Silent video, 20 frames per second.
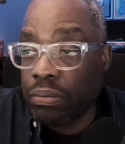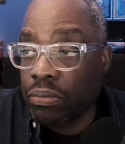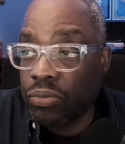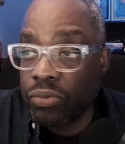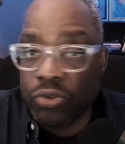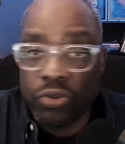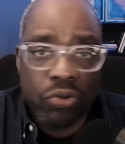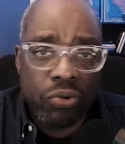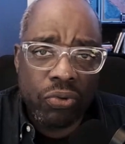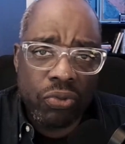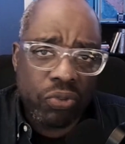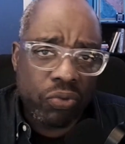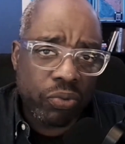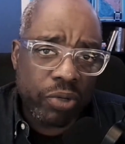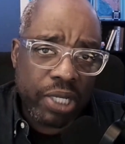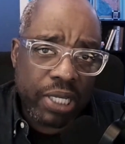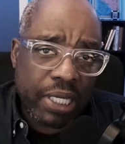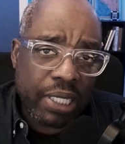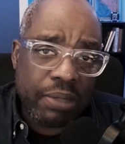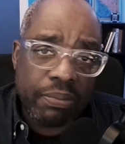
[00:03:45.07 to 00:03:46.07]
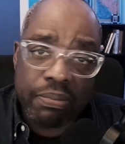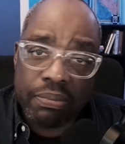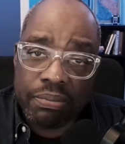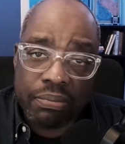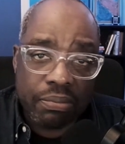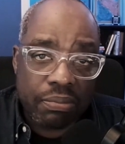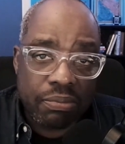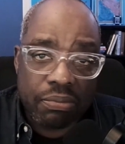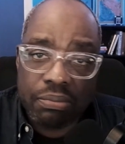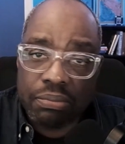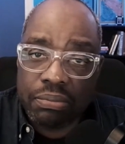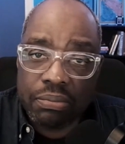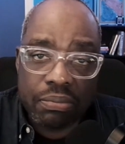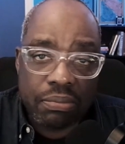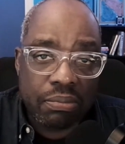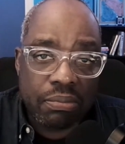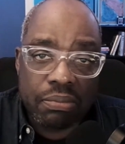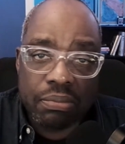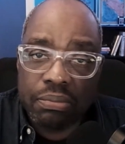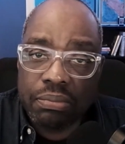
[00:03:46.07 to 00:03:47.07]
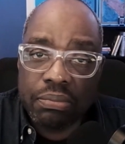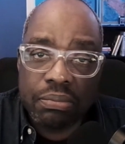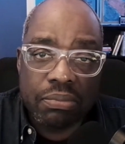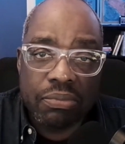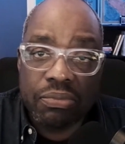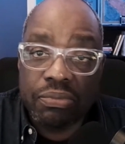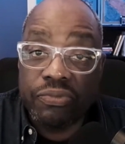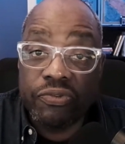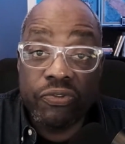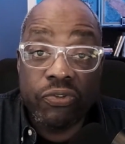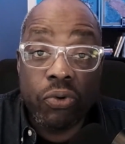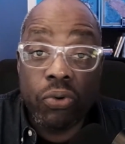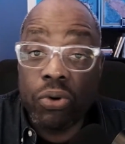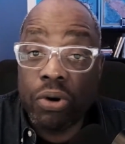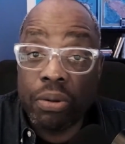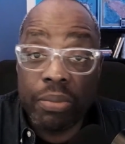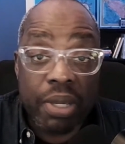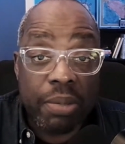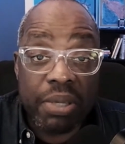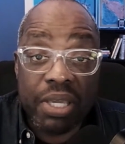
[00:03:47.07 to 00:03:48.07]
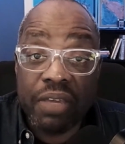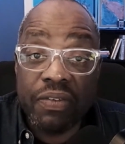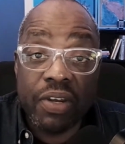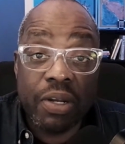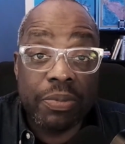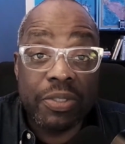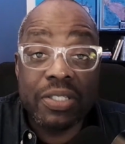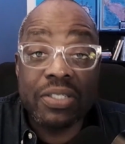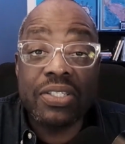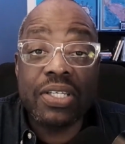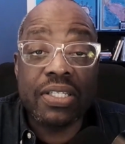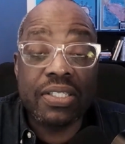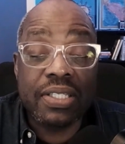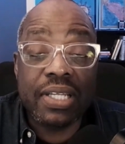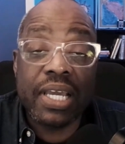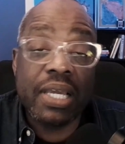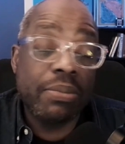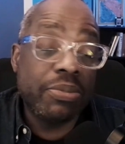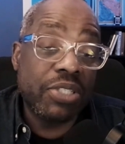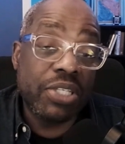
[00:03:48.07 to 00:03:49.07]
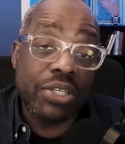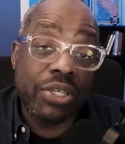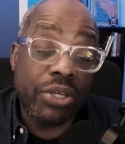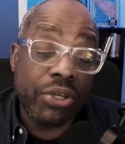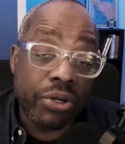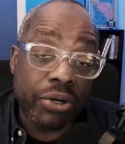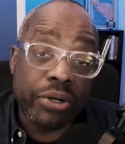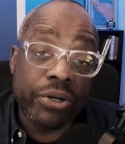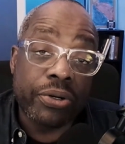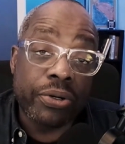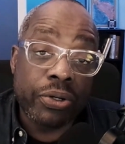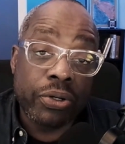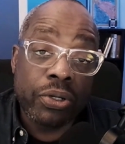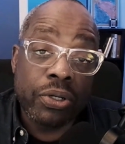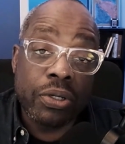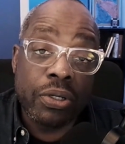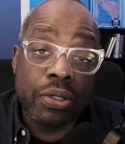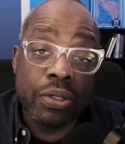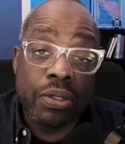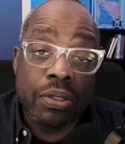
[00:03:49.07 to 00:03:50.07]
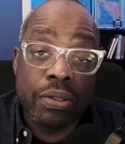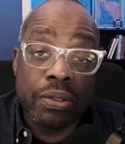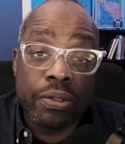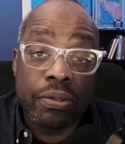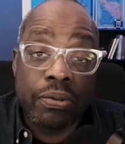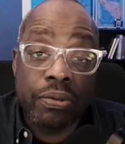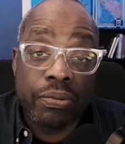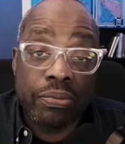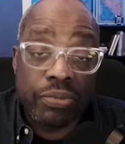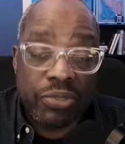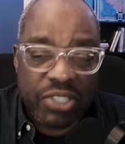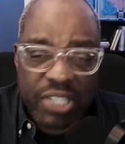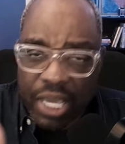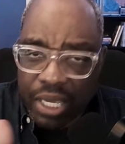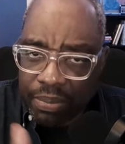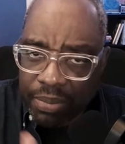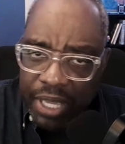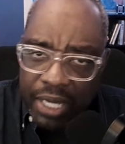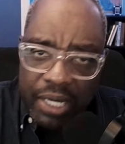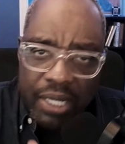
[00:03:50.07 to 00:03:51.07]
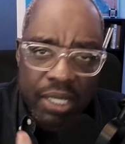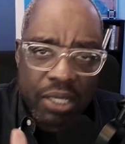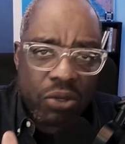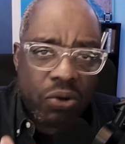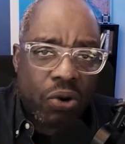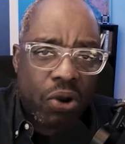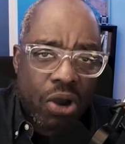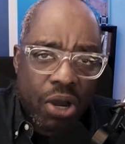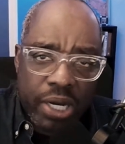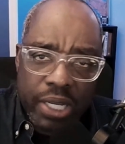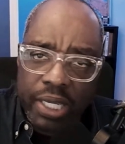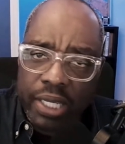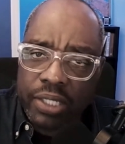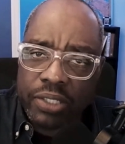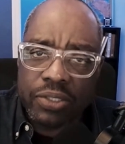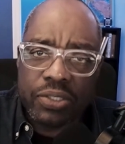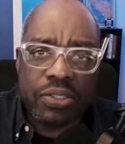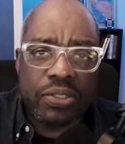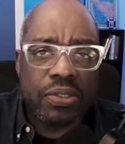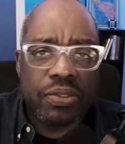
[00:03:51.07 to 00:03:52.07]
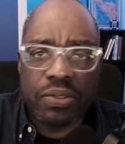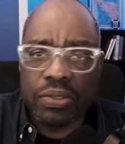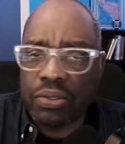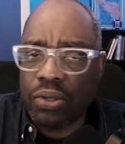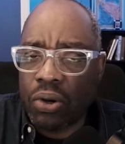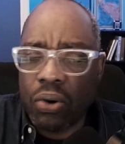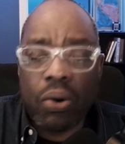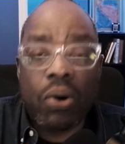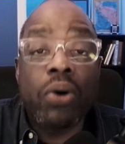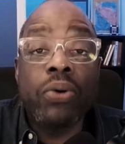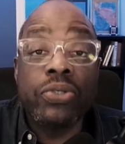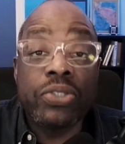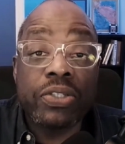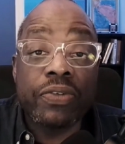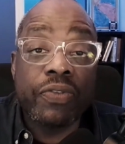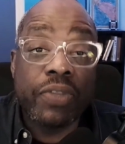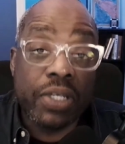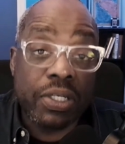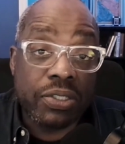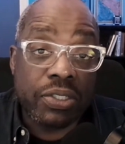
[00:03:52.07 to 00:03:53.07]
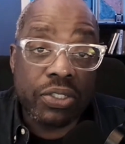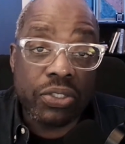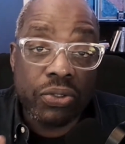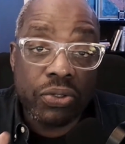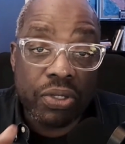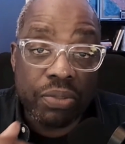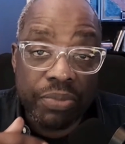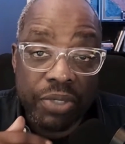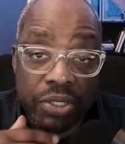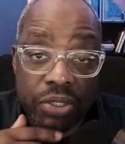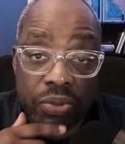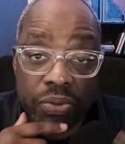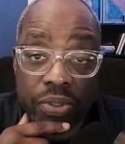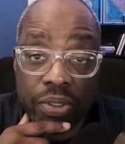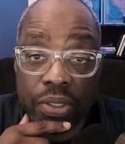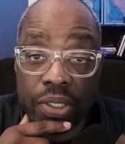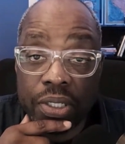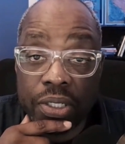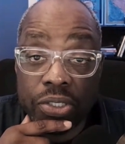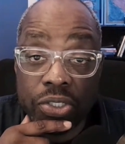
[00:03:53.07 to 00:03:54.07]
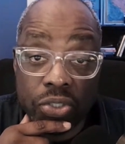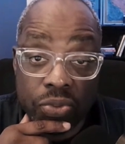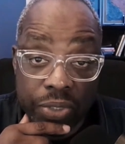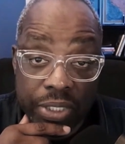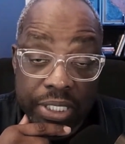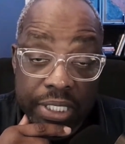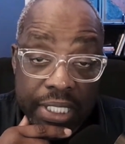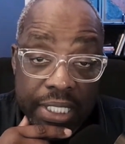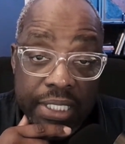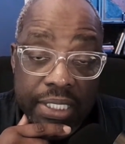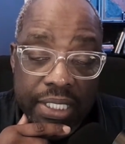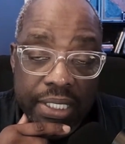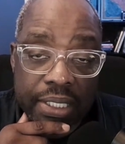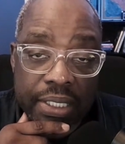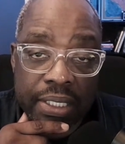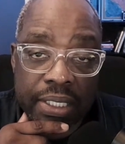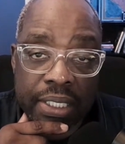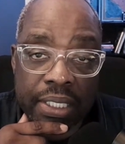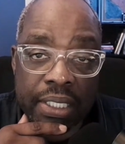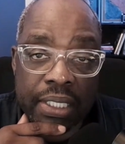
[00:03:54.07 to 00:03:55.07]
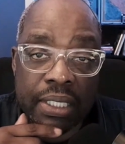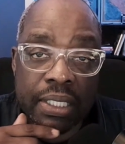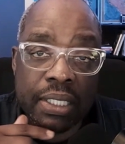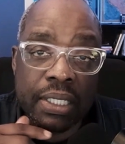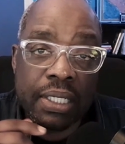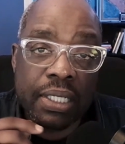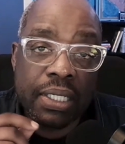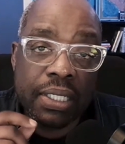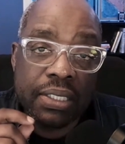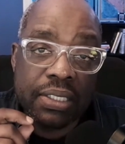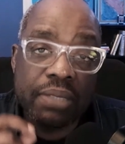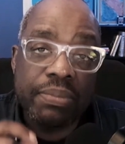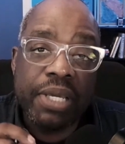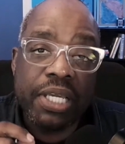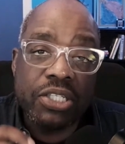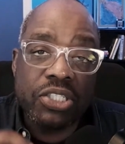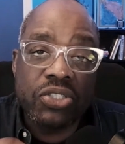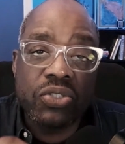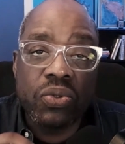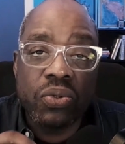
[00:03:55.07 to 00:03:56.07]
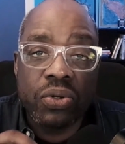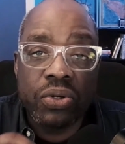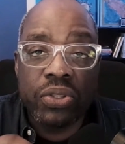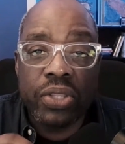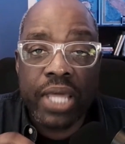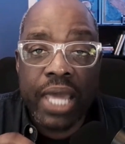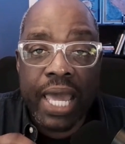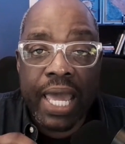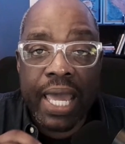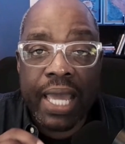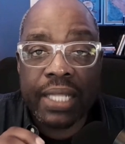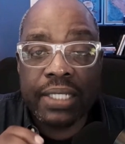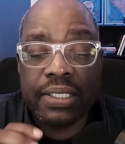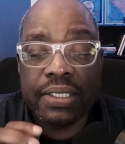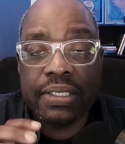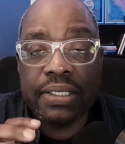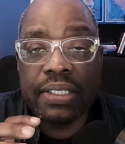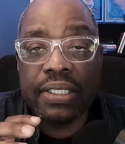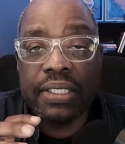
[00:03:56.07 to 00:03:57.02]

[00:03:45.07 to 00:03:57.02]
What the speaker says: 2, 3, 4, maybe even up to 6 times a year. Segmenting your audience. There's a whole host of things that you can be doing strategically to make sure that